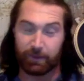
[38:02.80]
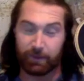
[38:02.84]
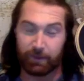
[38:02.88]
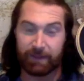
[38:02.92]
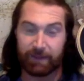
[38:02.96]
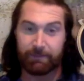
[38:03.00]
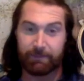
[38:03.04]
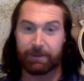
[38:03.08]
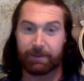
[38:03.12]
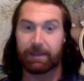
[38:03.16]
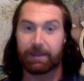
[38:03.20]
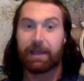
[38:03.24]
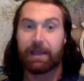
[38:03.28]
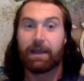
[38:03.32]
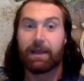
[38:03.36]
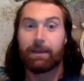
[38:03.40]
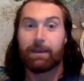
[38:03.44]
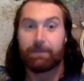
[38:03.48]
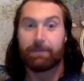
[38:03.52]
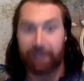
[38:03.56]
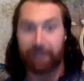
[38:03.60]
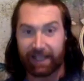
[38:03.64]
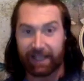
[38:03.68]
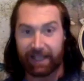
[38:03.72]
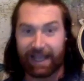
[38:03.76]
be
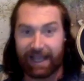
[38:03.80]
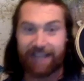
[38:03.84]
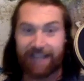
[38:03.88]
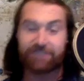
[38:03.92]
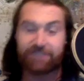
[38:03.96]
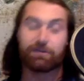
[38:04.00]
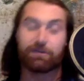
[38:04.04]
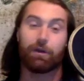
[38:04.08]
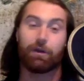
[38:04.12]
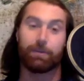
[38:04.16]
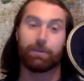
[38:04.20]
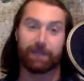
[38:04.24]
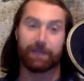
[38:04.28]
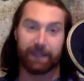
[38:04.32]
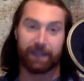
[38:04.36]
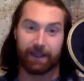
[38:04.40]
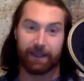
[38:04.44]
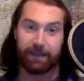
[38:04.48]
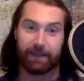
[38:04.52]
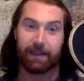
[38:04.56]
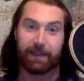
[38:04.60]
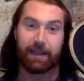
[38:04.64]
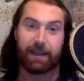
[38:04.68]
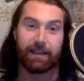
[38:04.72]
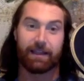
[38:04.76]
it cash flow, be it
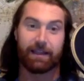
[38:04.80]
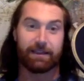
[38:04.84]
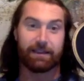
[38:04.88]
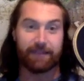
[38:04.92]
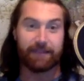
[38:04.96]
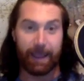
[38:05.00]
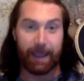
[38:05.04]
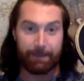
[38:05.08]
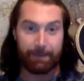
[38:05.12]
debt